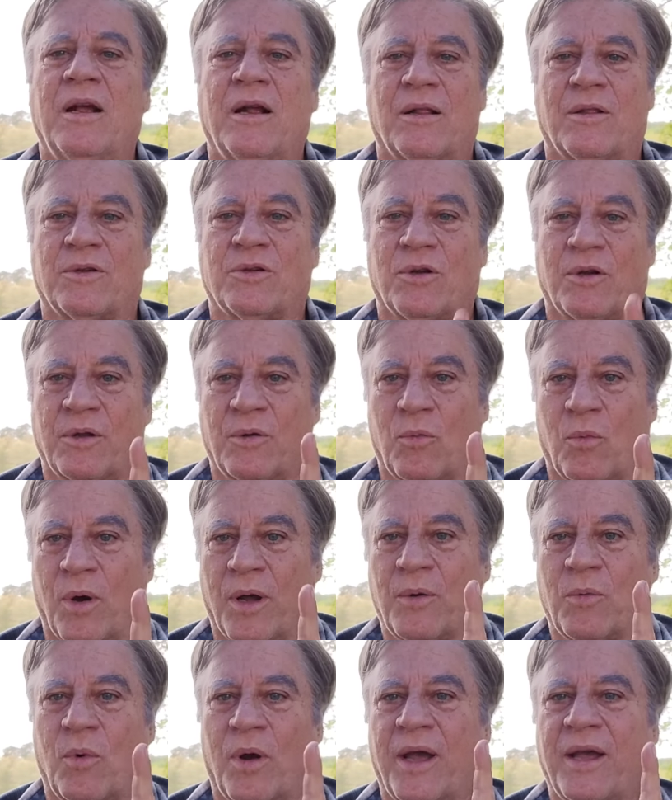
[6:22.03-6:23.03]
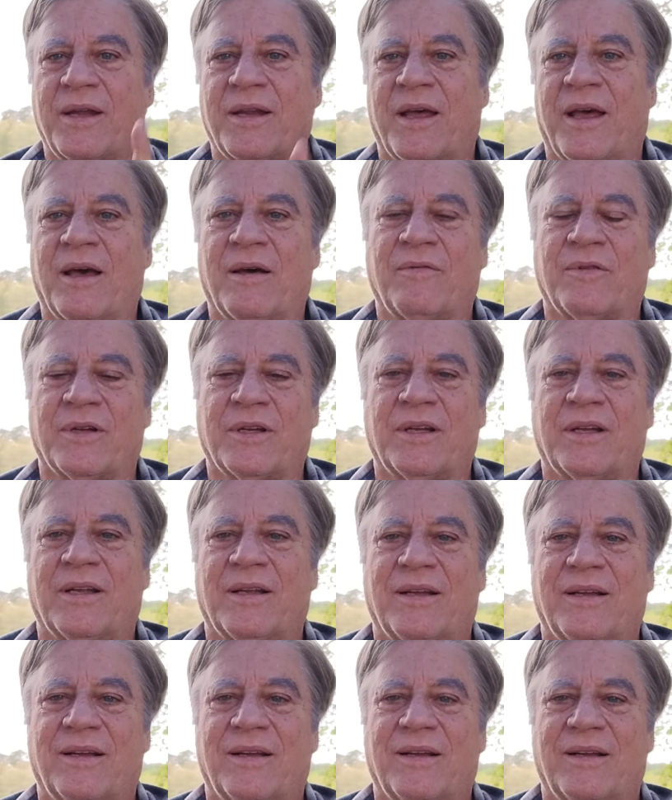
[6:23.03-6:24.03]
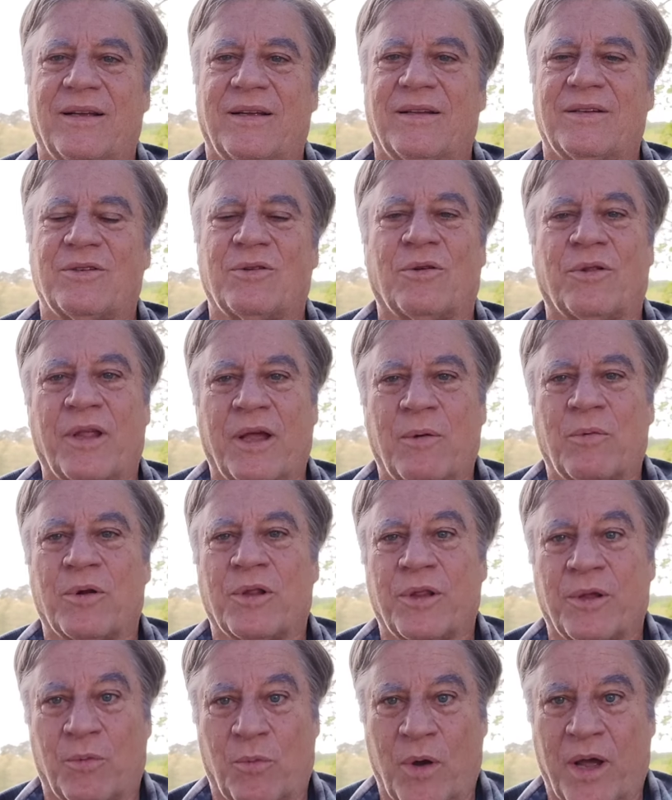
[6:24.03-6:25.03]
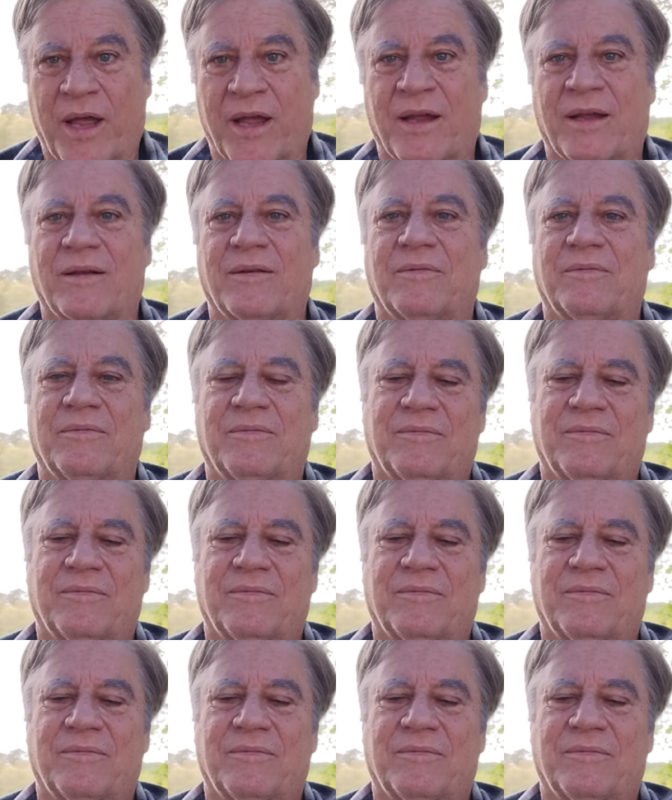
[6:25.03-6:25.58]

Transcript: There's only one way to heaven, so they were the way